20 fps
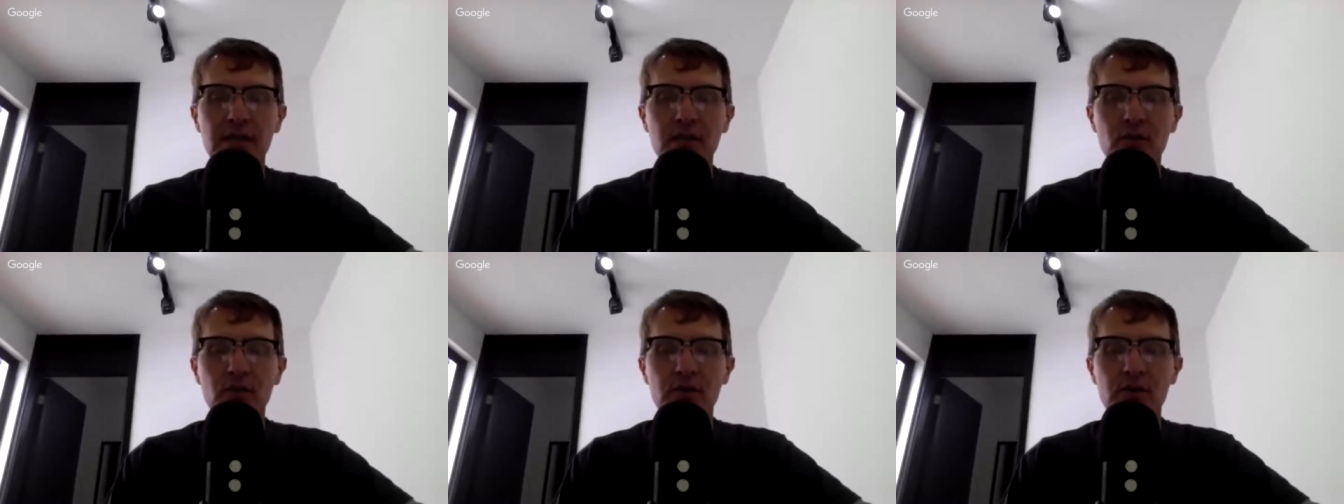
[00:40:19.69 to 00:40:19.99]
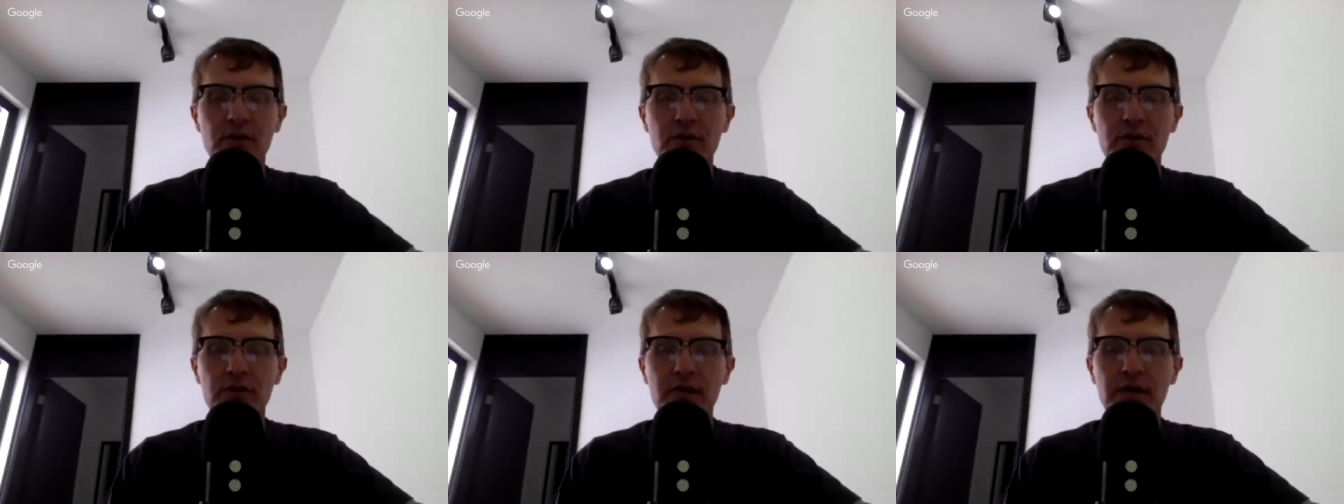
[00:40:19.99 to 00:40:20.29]

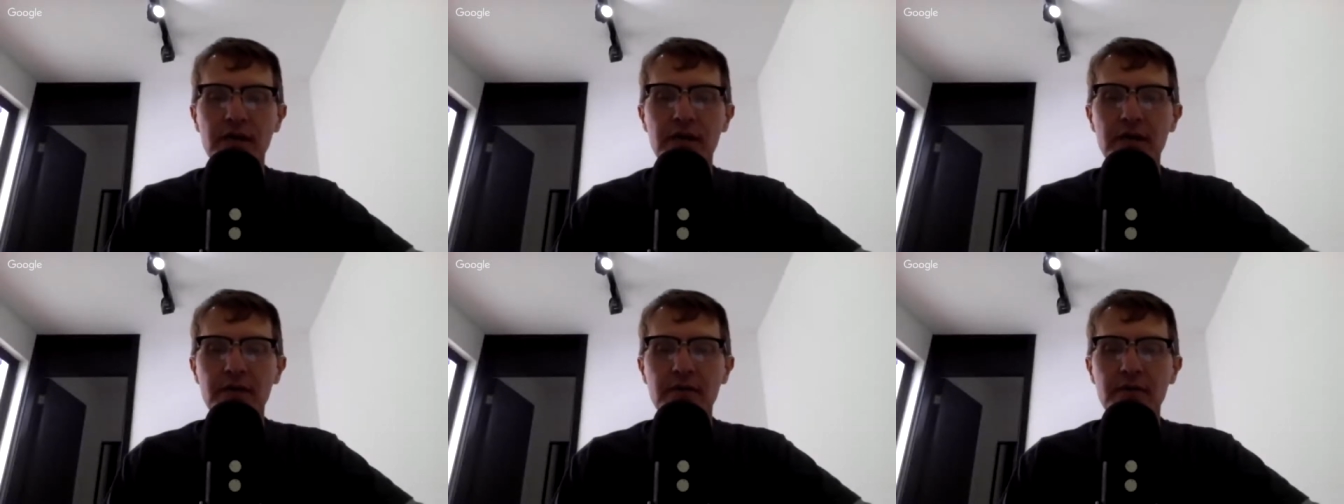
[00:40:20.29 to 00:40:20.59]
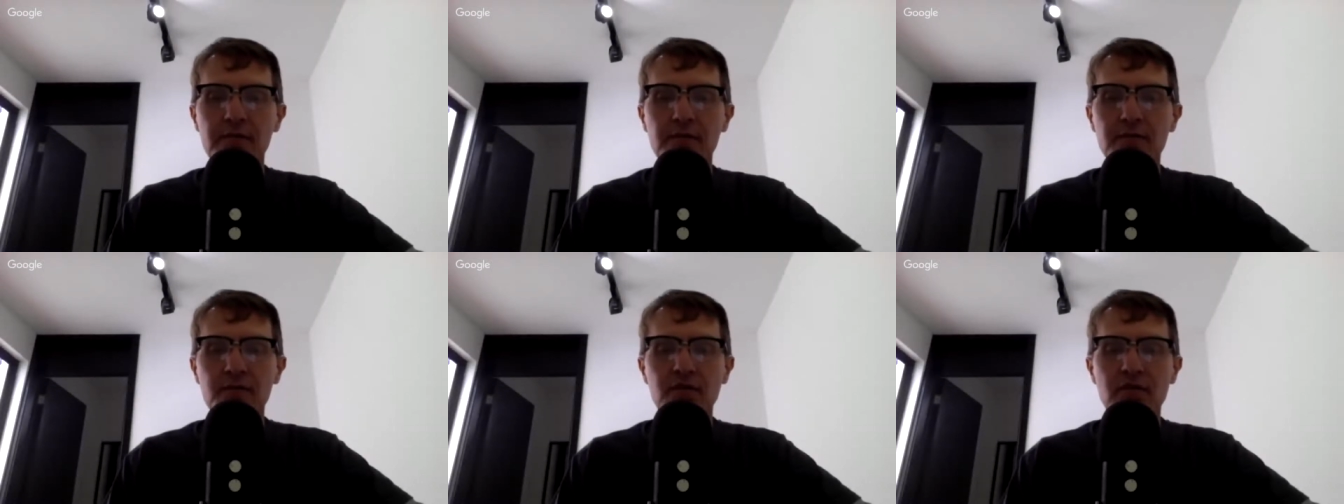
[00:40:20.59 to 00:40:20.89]
They will
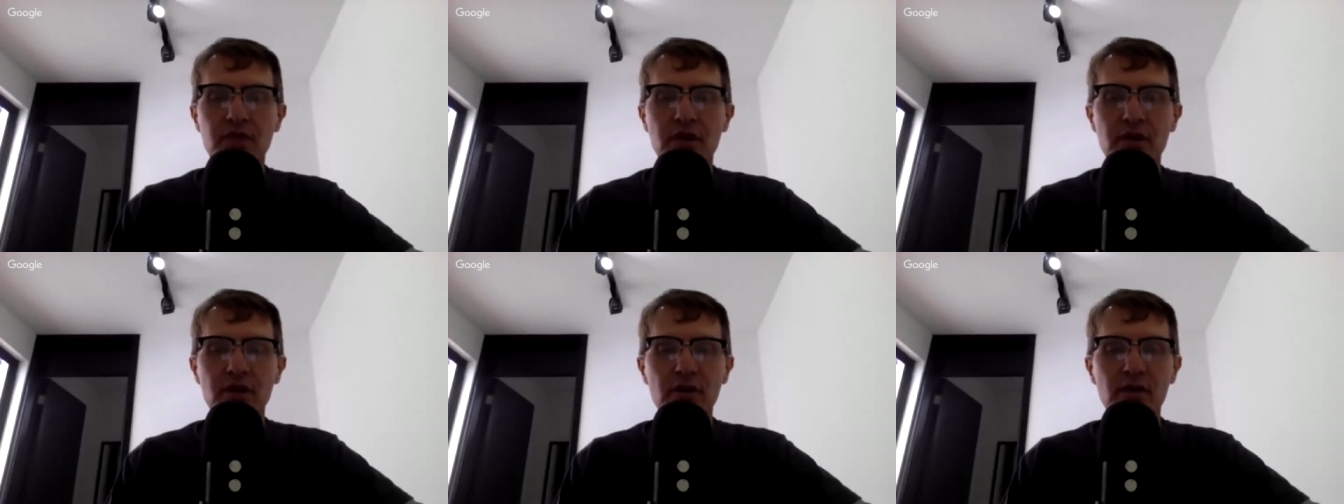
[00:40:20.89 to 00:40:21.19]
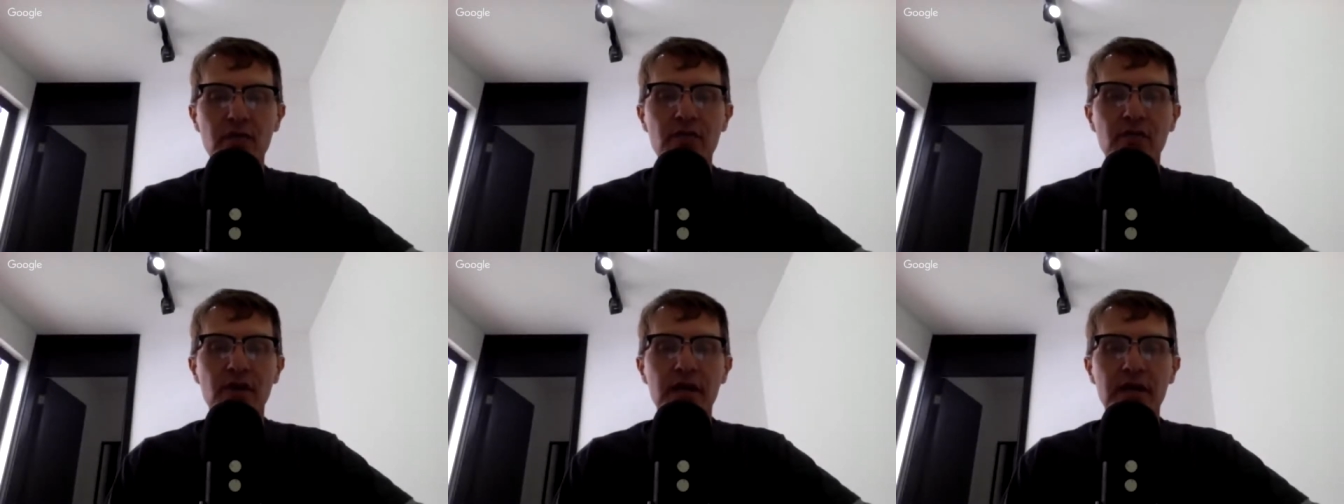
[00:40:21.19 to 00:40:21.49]
uh,
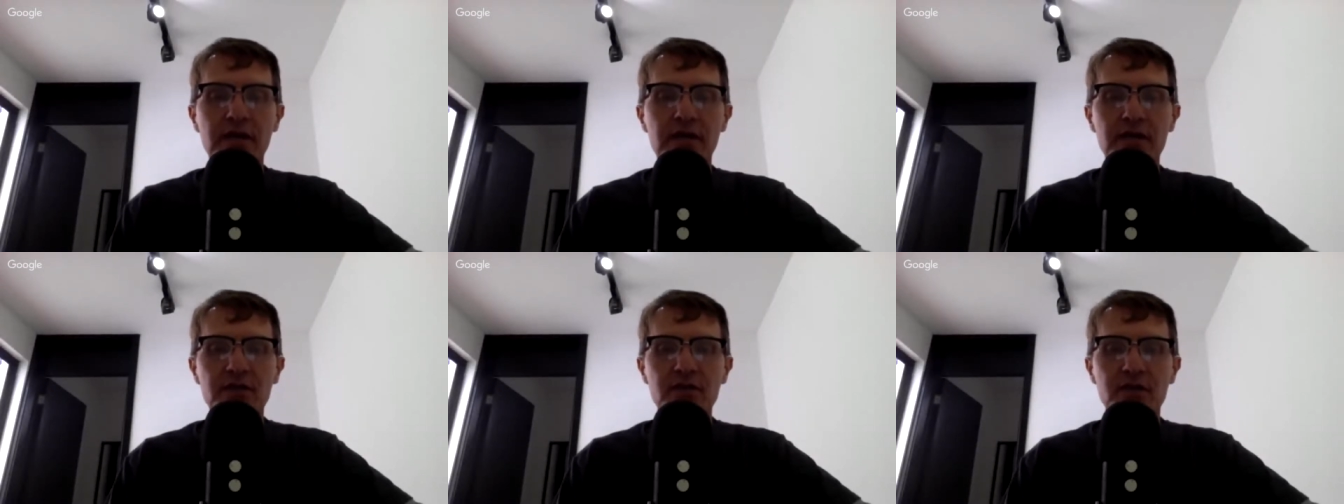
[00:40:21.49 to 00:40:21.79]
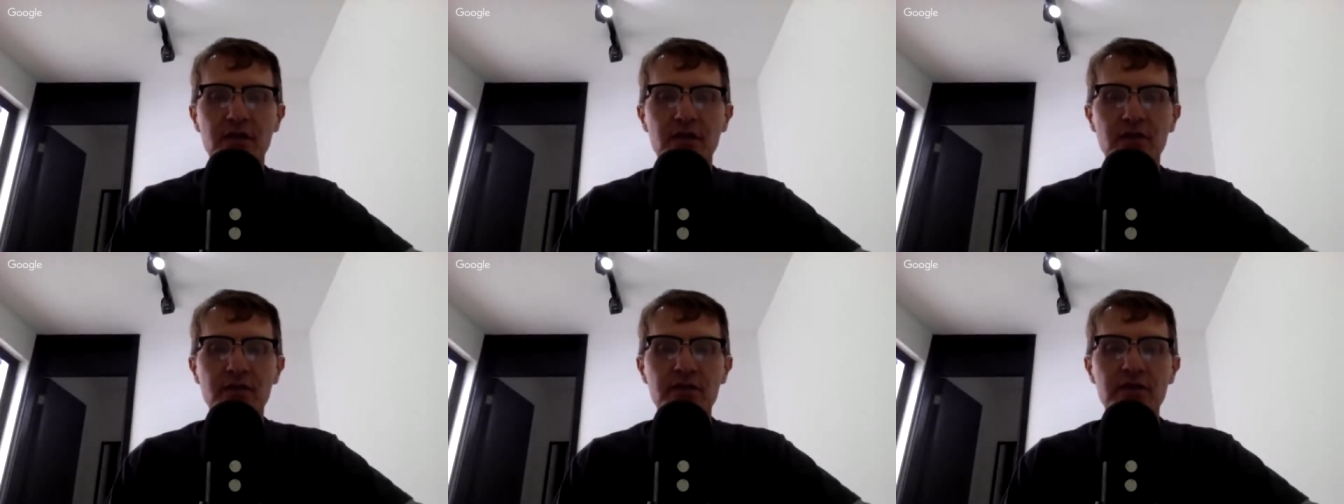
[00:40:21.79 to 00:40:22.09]
share their
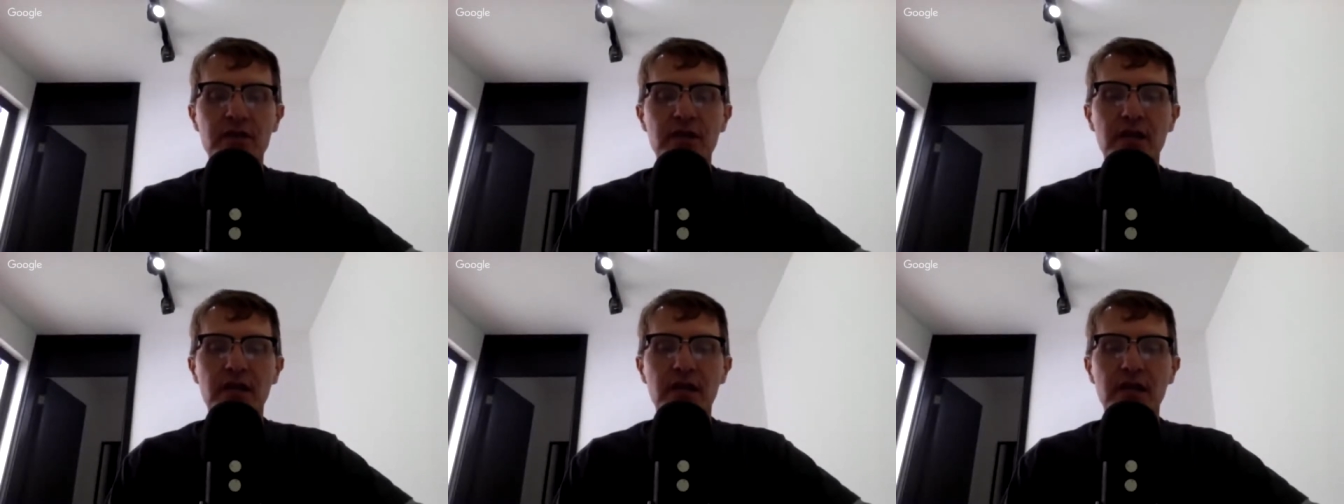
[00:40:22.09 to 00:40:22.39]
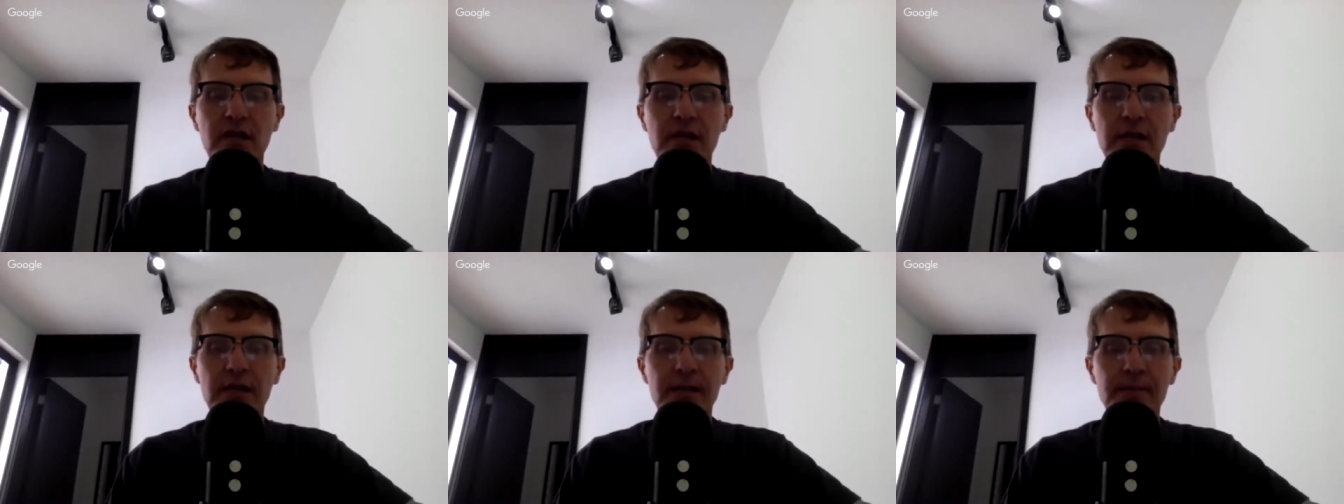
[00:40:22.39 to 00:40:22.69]
findings, share their
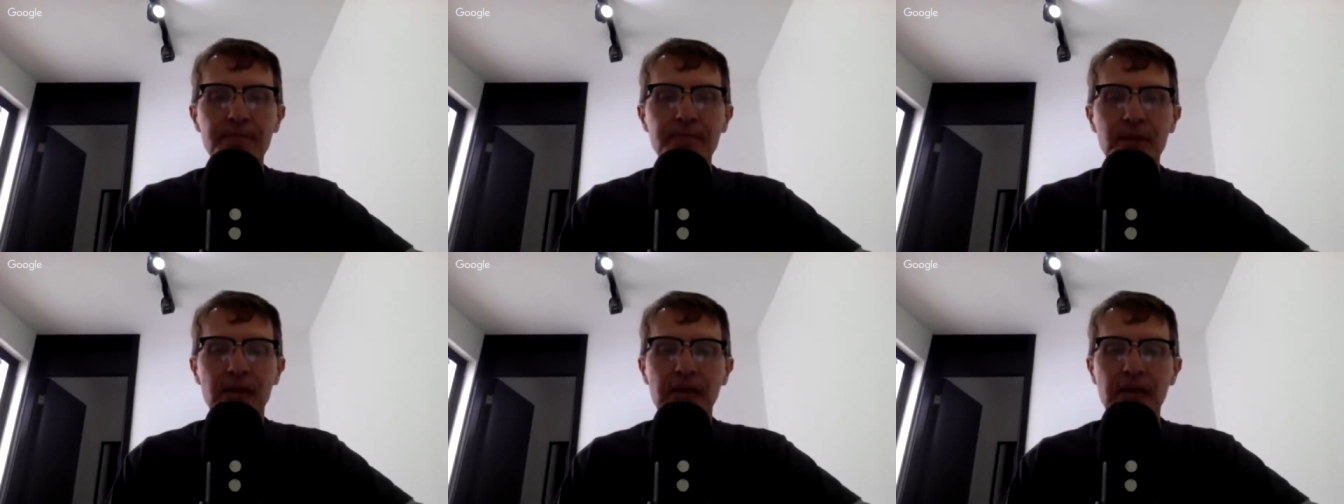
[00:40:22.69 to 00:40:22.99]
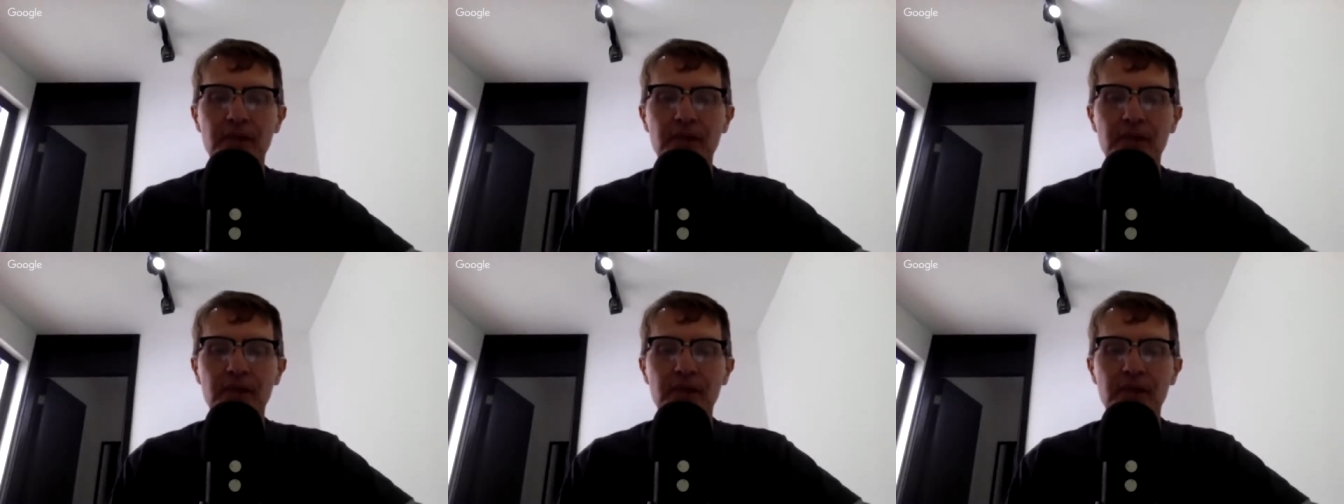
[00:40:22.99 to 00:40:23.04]
study,